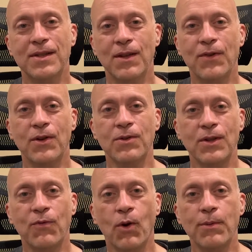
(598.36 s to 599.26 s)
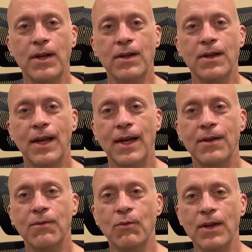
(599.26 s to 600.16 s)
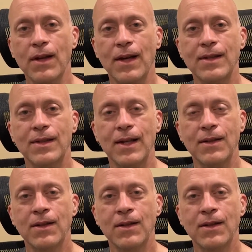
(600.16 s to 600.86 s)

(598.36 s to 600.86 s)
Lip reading: difficulty formula and realize that